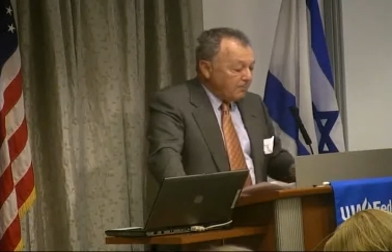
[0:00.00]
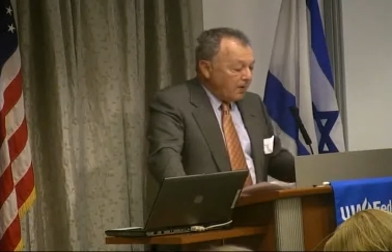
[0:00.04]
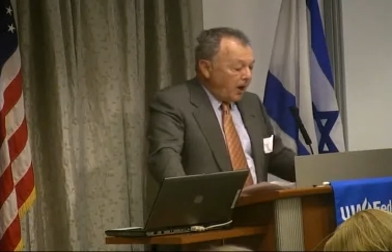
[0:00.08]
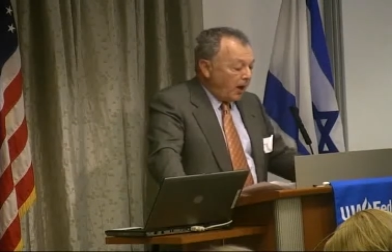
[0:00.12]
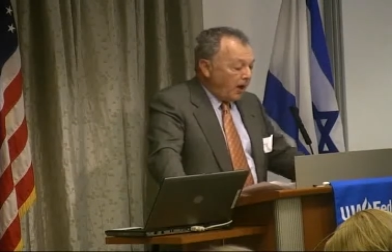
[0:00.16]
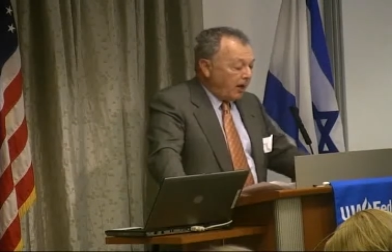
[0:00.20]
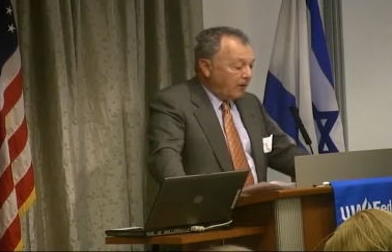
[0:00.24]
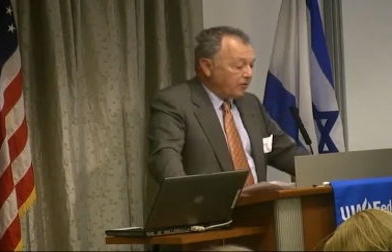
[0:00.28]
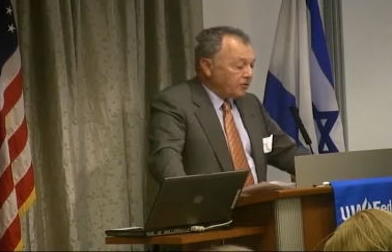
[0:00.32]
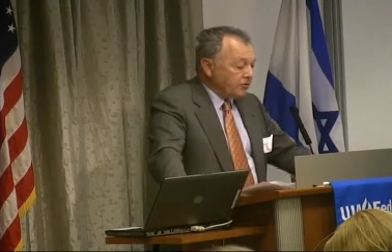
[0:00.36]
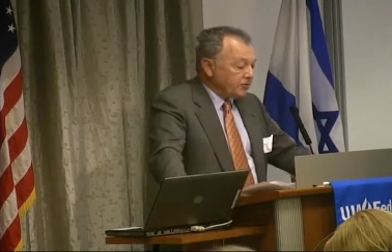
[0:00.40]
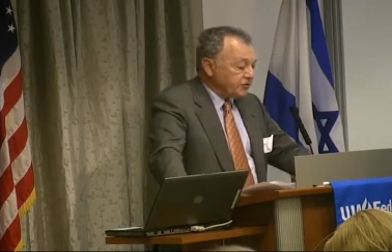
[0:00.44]

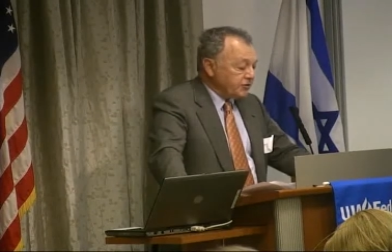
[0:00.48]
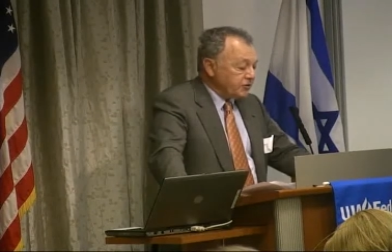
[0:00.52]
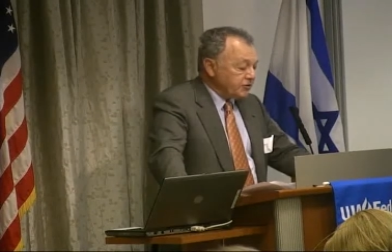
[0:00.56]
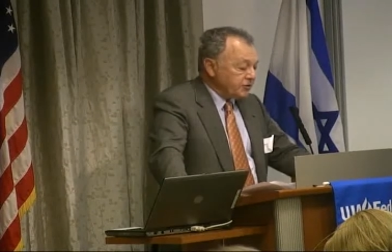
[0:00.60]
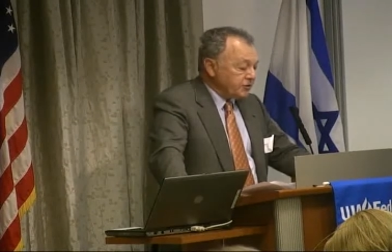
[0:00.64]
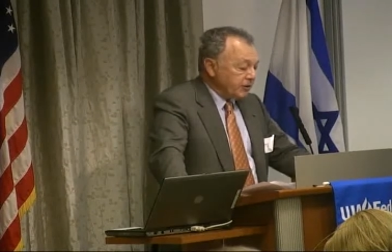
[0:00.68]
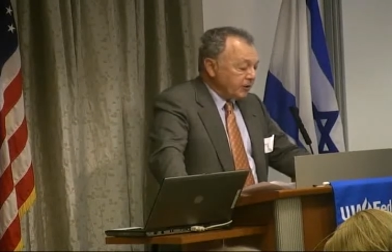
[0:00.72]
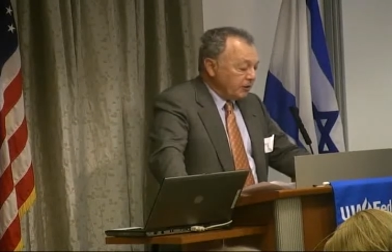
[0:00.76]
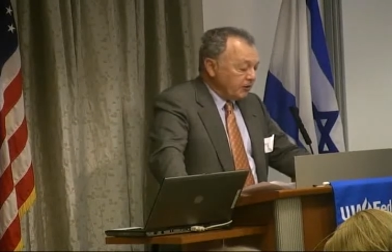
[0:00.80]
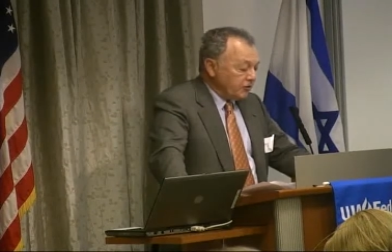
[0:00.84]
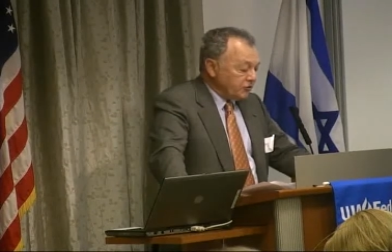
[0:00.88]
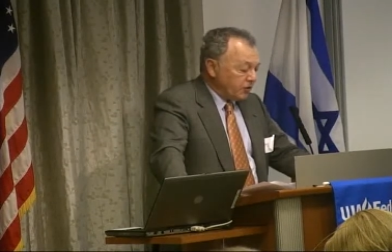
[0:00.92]
Meier is a
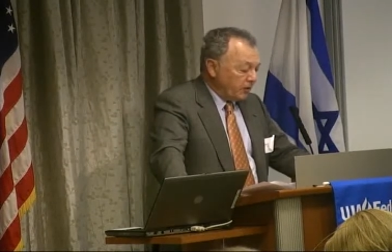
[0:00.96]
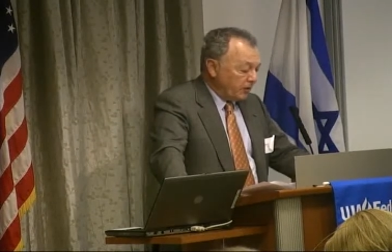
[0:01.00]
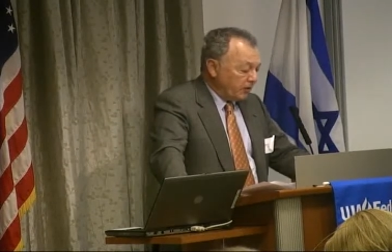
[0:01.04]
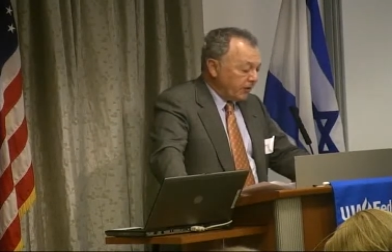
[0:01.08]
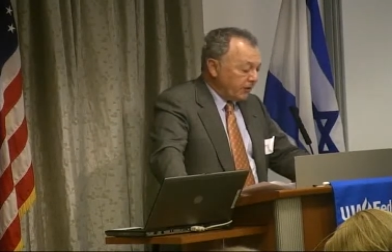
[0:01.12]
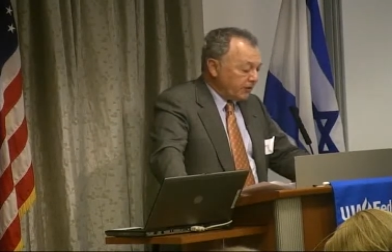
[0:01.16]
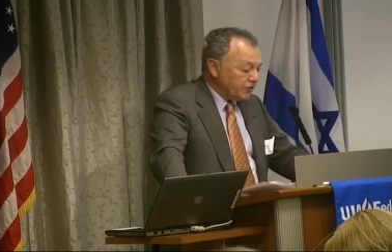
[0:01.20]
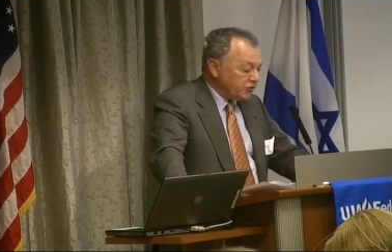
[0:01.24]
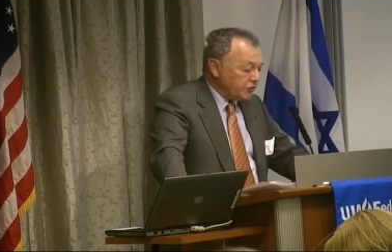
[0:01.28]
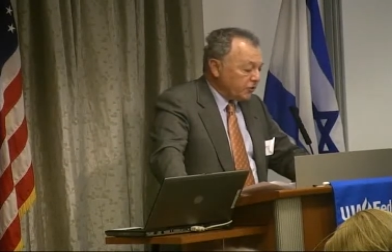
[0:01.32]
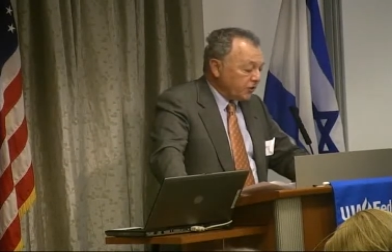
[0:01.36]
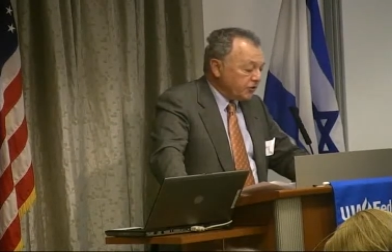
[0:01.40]

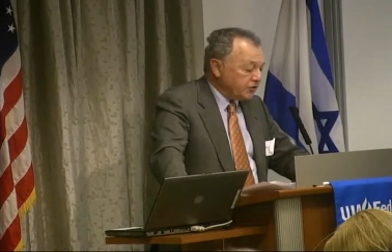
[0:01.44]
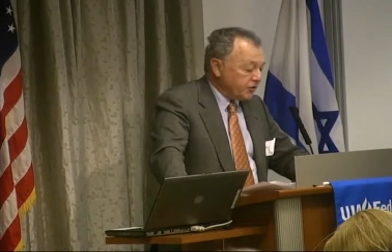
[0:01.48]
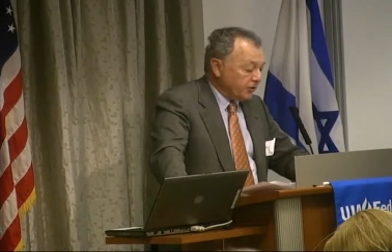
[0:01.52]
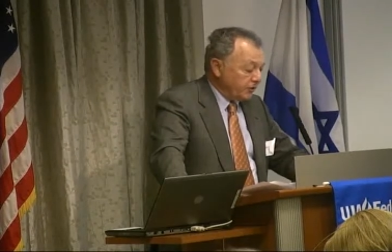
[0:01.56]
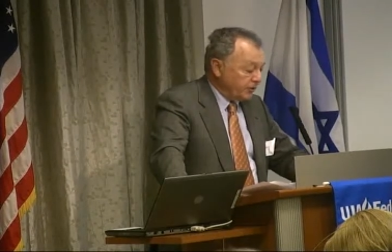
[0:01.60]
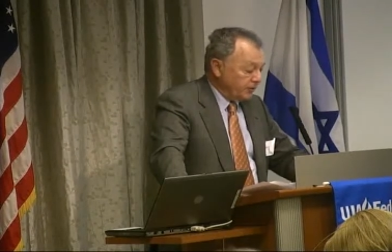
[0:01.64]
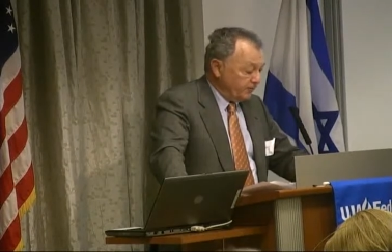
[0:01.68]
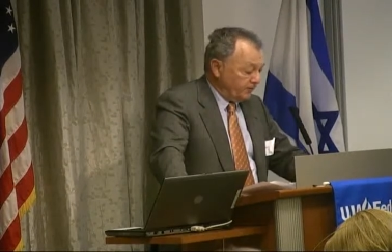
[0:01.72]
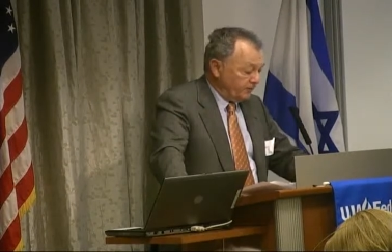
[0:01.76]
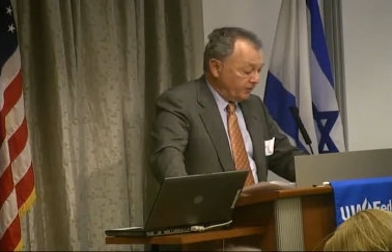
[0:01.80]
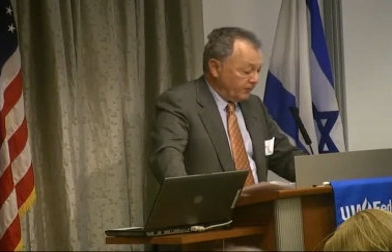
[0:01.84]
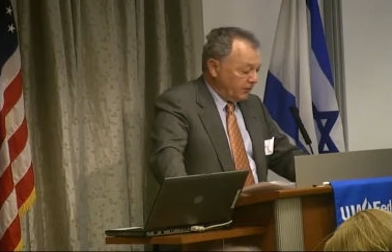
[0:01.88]

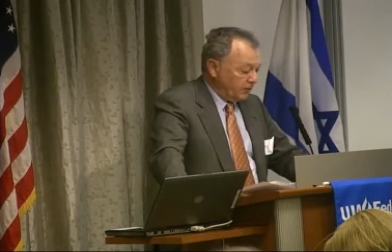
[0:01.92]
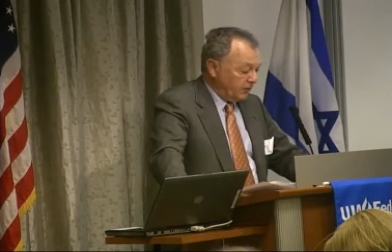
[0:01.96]
geriatrician